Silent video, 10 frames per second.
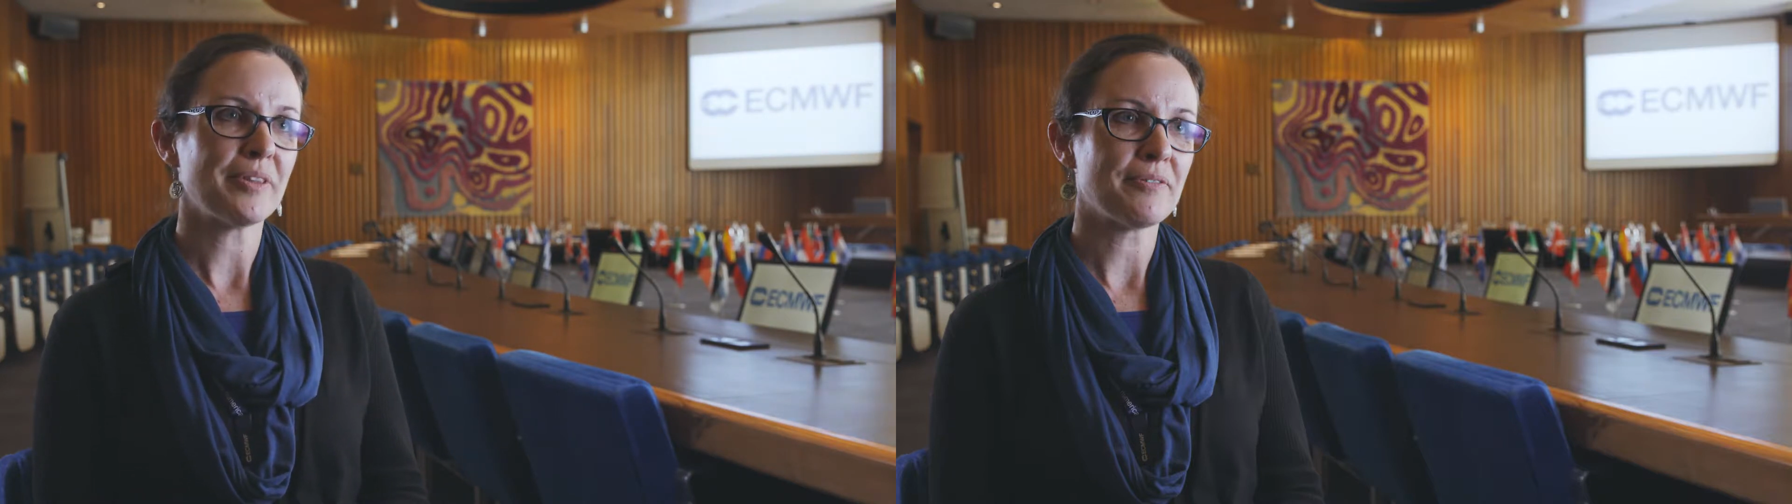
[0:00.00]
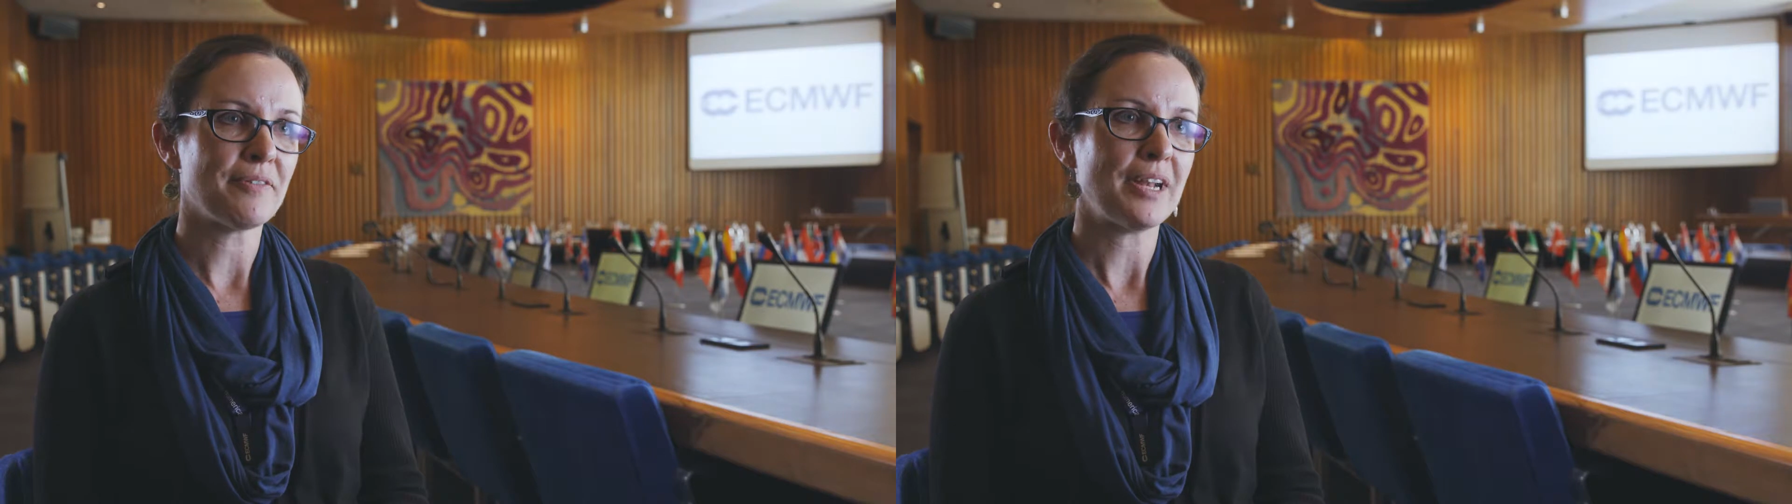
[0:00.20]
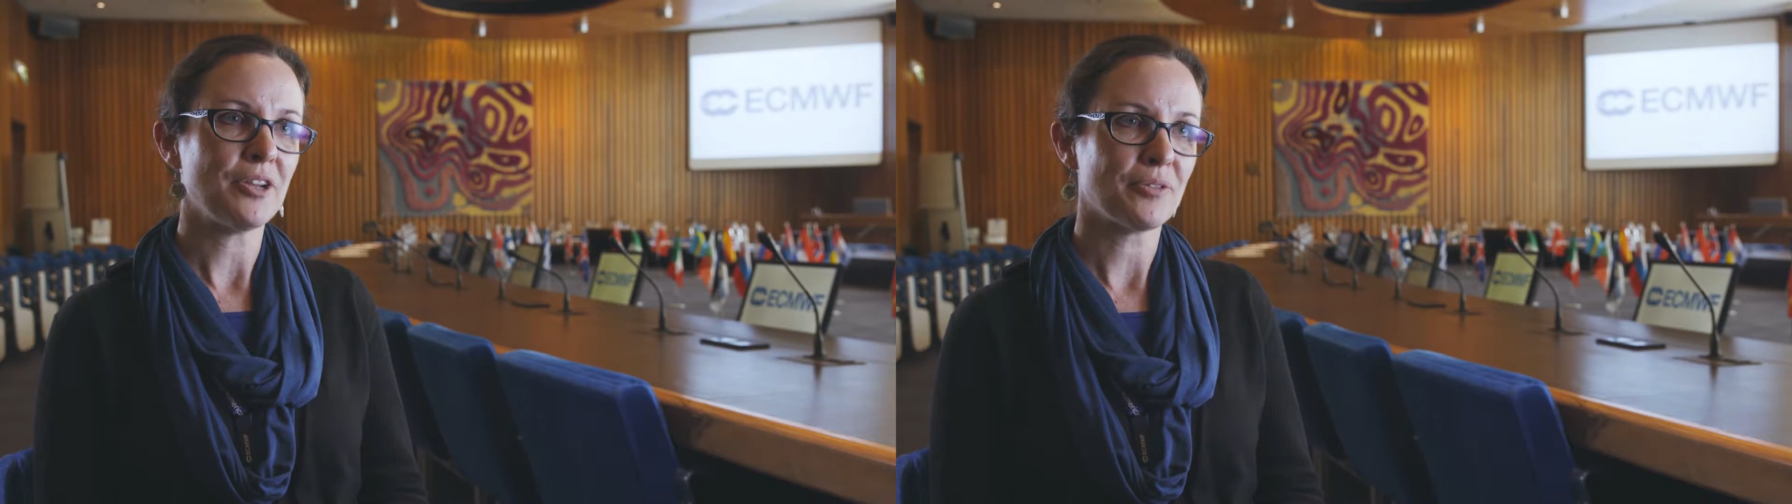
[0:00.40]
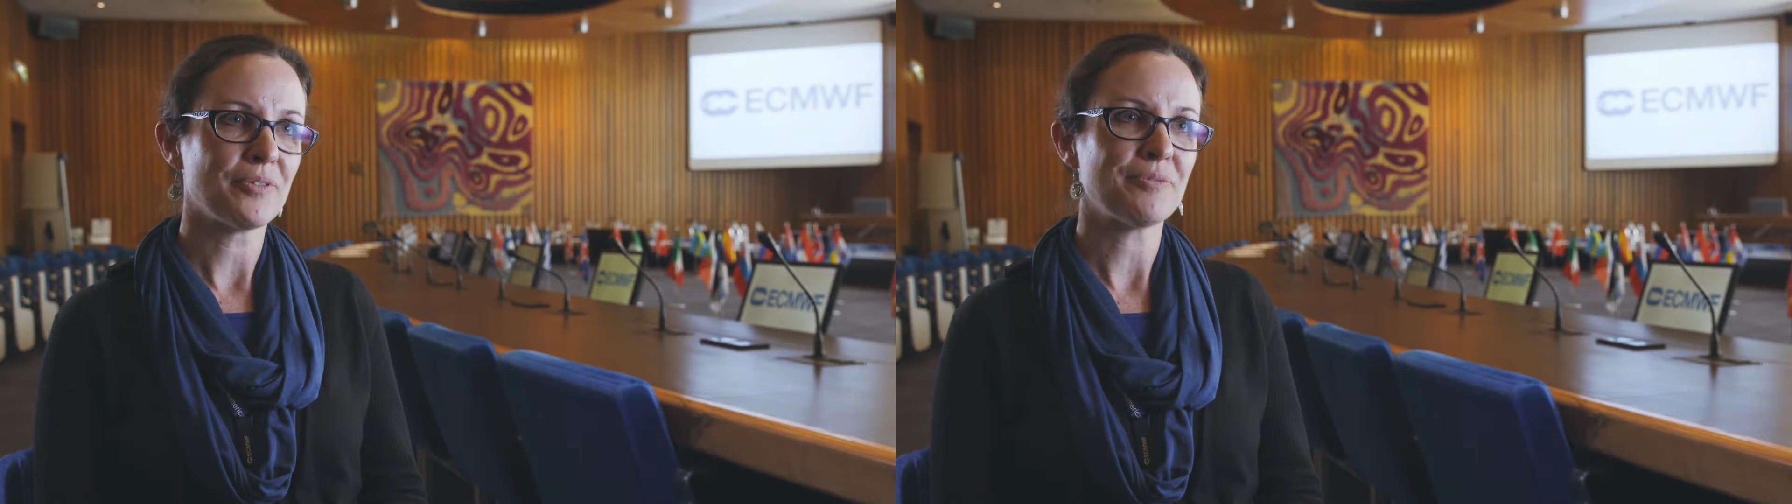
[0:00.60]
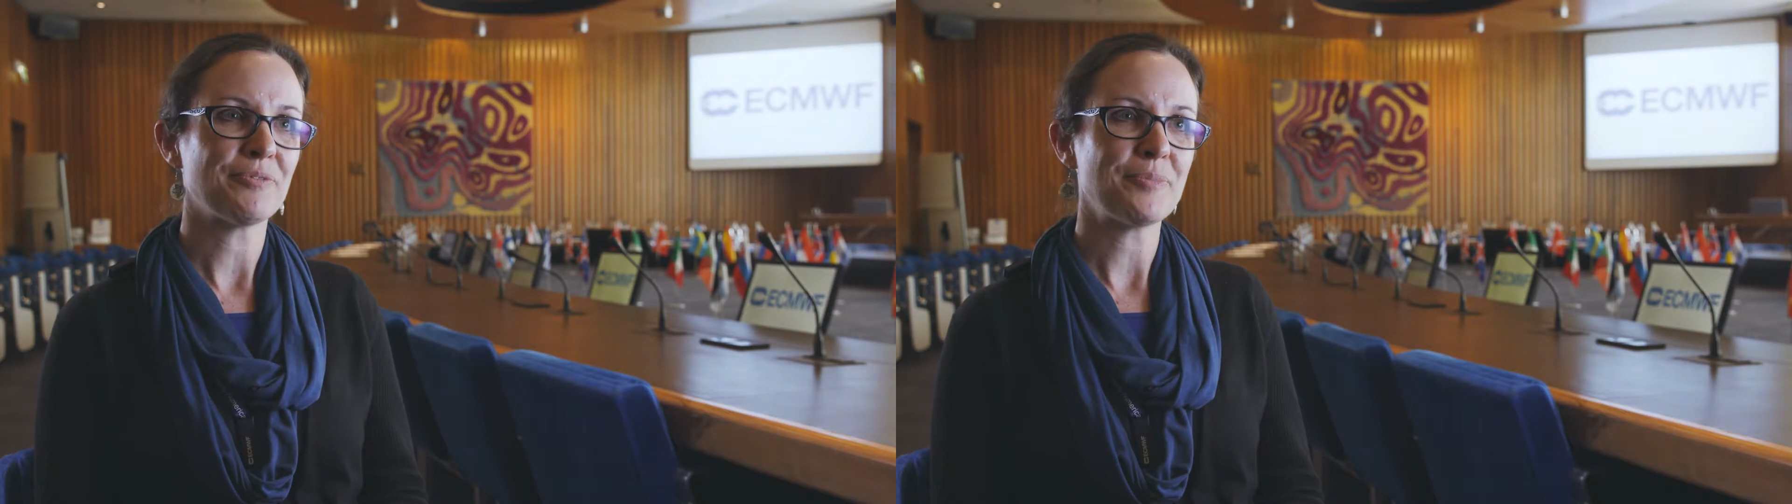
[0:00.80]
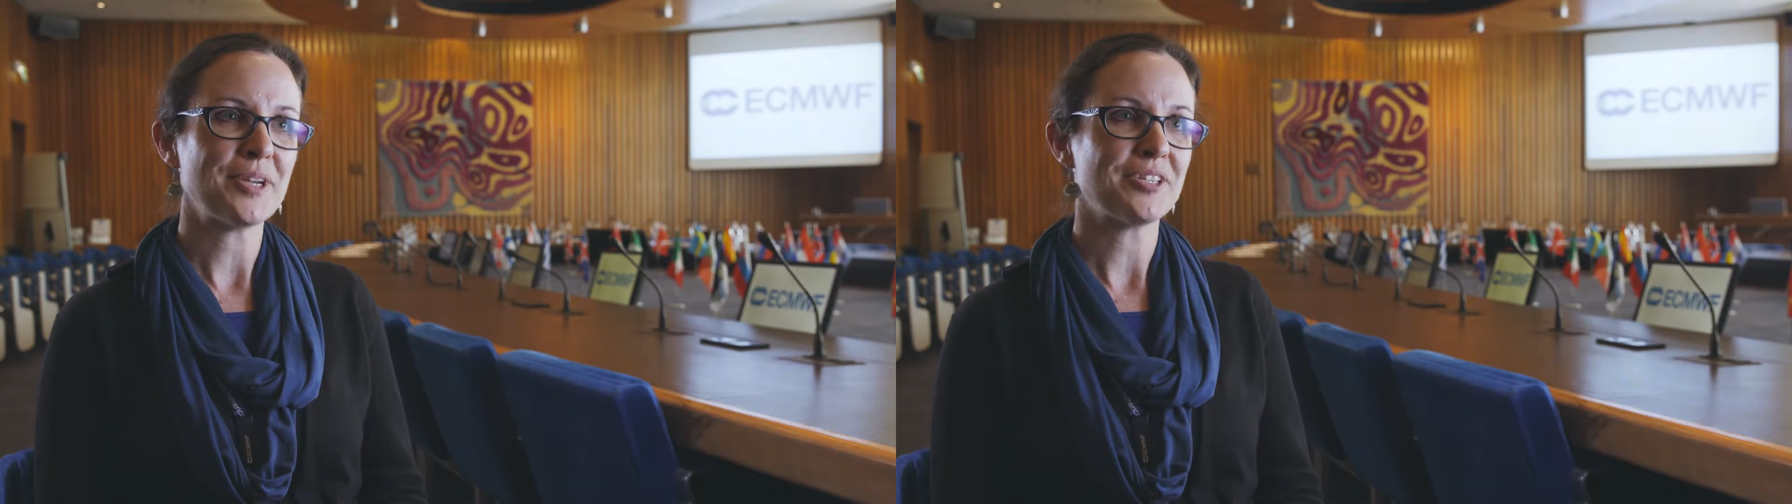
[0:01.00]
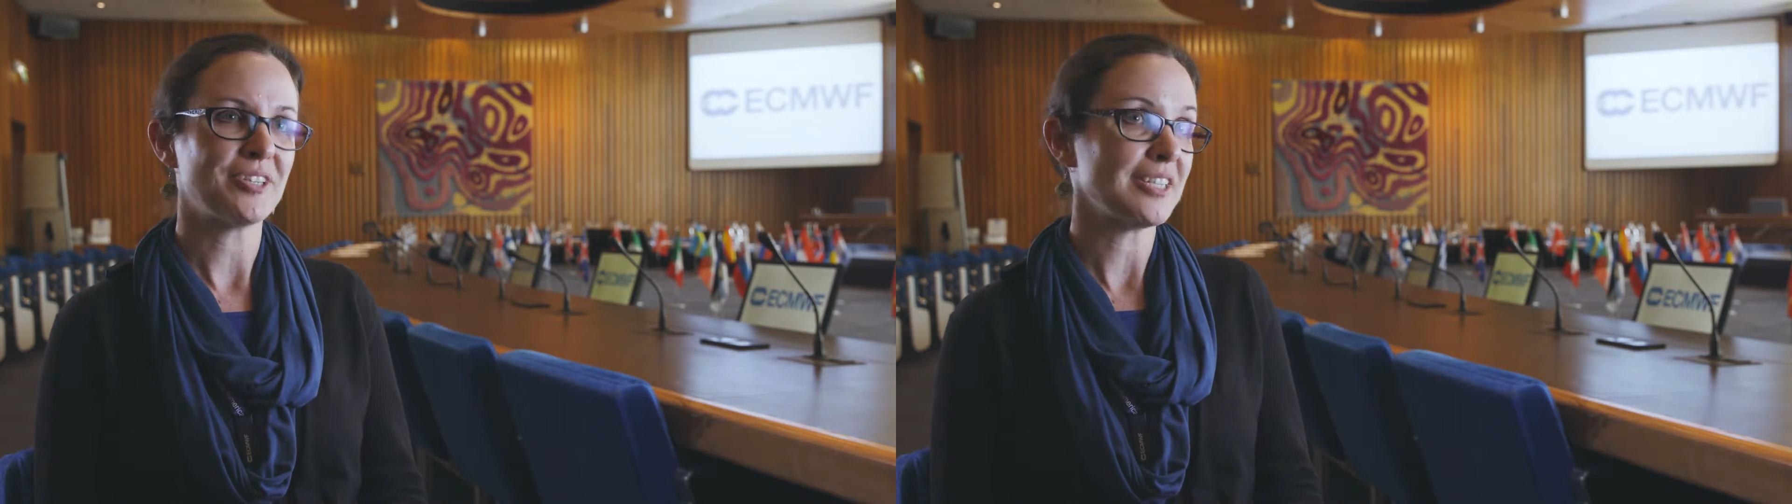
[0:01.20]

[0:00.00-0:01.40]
the value of the information?